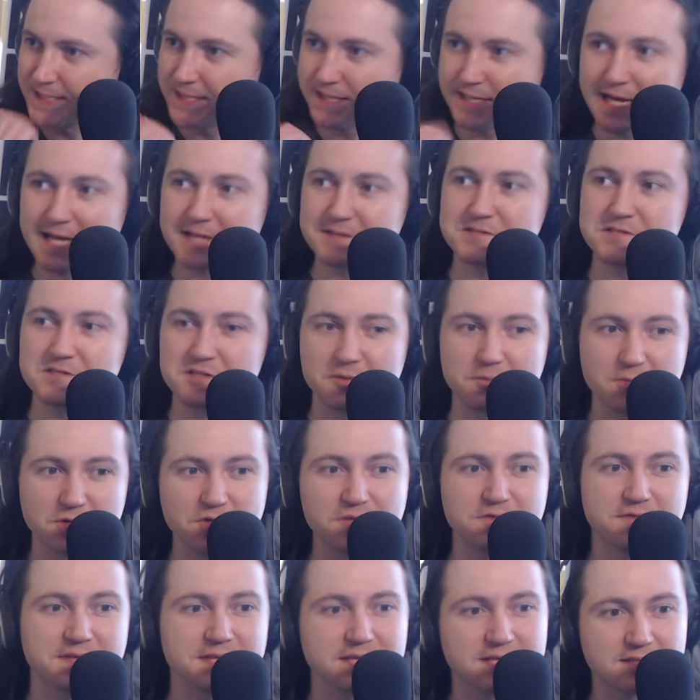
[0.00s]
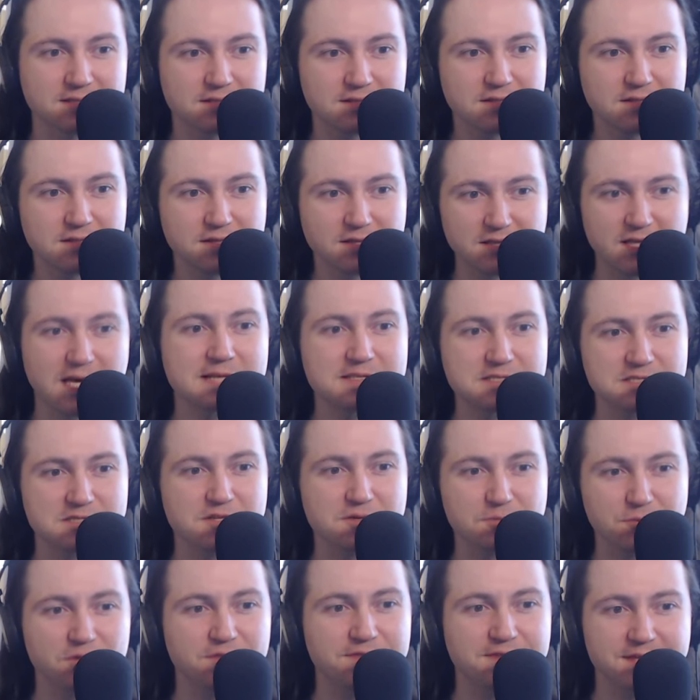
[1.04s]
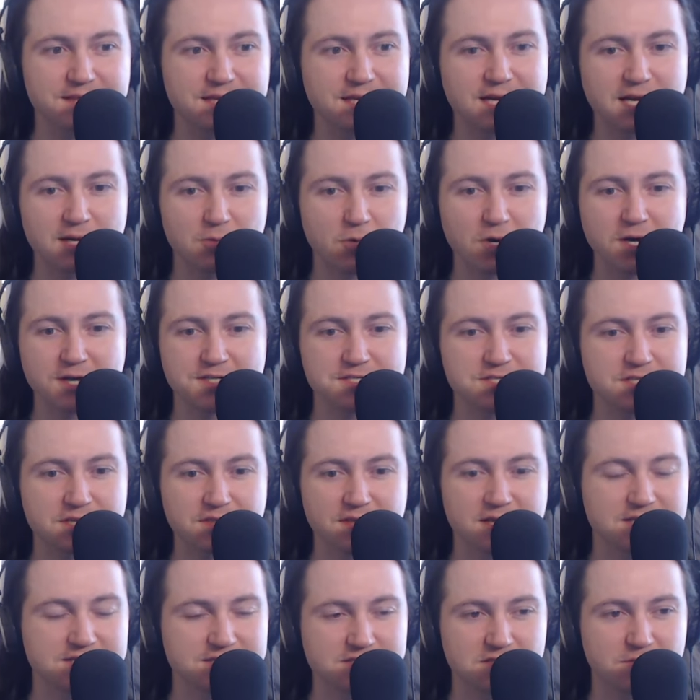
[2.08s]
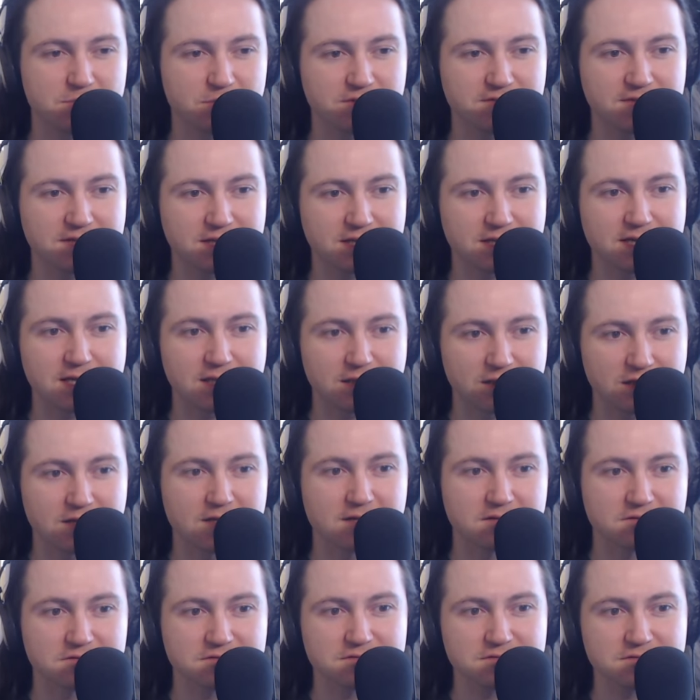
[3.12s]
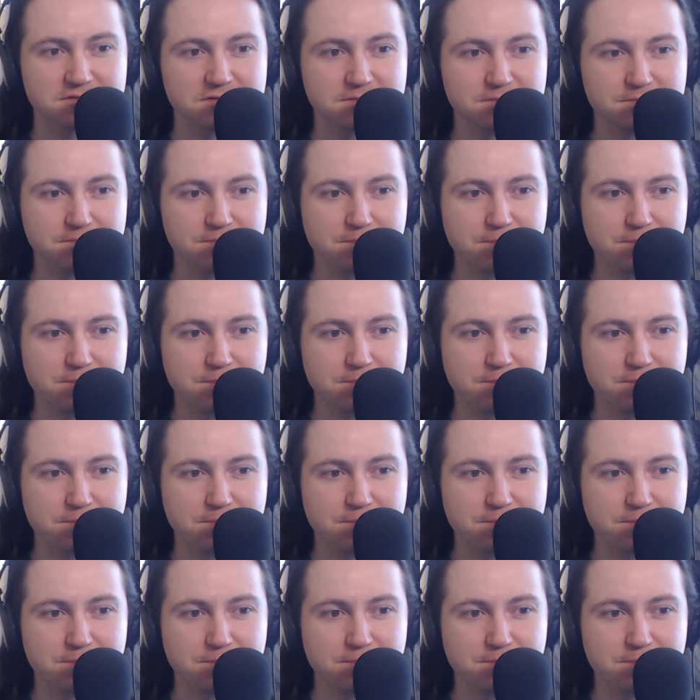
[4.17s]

That's the movie. That's the movie that I watched, and that's the movie that I love.